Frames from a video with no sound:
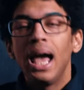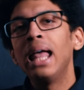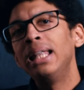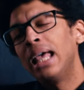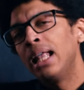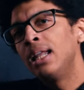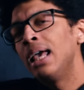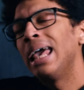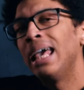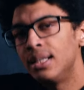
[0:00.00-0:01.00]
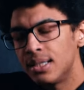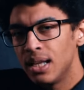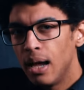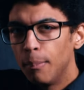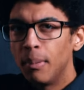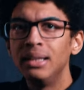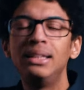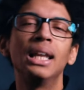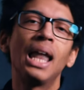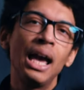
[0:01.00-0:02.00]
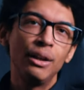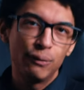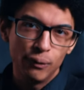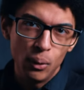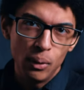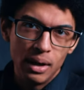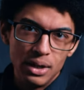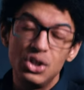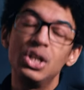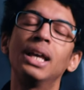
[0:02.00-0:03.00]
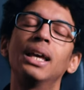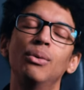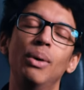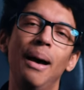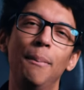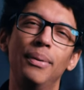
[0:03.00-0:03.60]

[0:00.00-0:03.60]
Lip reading: and then it hits my delightful chicken wrap.